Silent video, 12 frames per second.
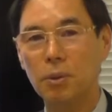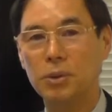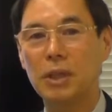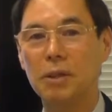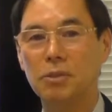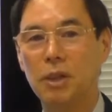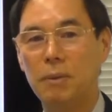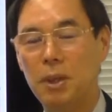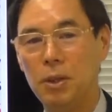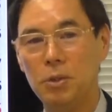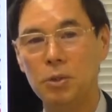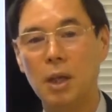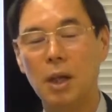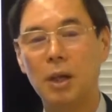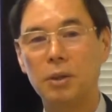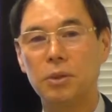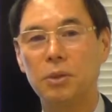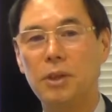those tax revenues
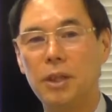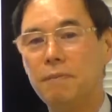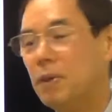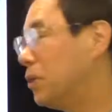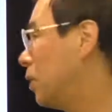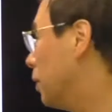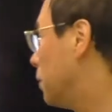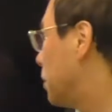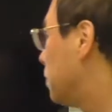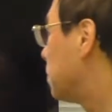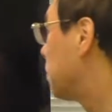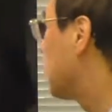to the investors.